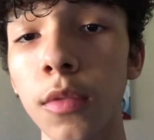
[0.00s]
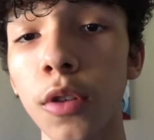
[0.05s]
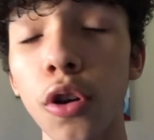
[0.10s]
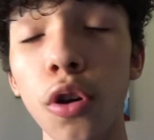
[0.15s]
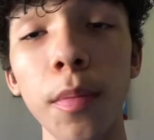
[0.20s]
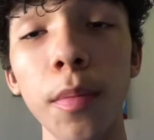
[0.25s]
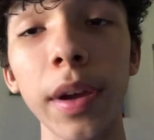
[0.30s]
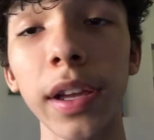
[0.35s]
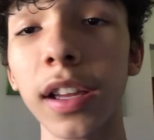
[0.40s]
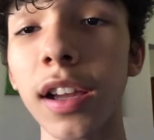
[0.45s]

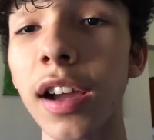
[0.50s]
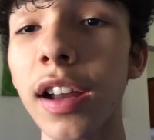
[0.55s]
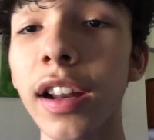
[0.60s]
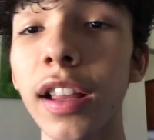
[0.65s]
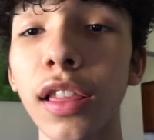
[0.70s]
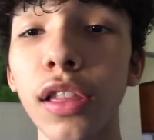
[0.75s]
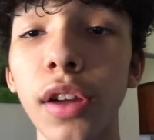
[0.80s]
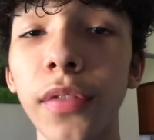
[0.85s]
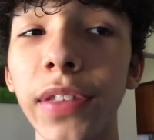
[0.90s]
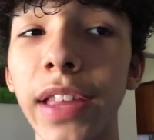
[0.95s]
Oh my god, I
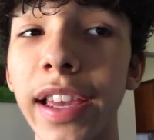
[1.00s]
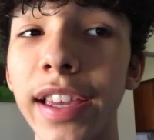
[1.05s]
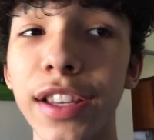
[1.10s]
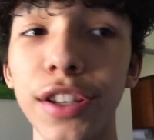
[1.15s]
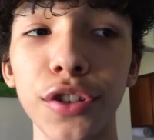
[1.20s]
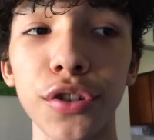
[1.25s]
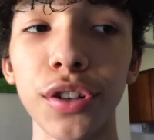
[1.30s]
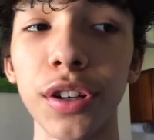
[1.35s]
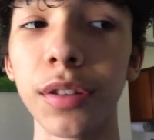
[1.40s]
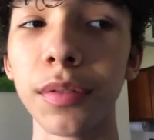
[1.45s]
love that
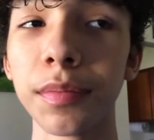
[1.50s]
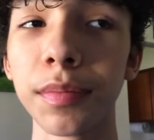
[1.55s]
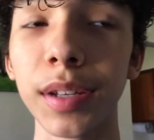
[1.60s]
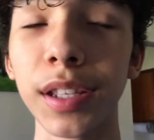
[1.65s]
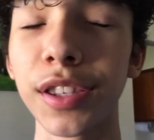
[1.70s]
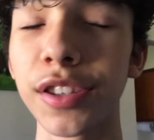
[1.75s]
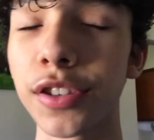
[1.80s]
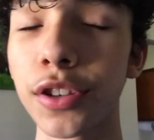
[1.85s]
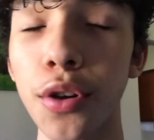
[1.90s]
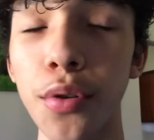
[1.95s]
intro.
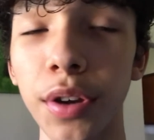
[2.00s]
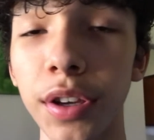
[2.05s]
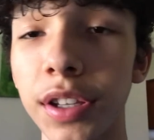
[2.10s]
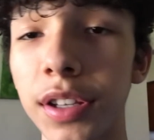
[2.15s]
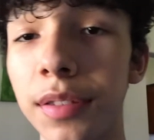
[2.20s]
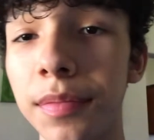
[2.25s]
It's so good.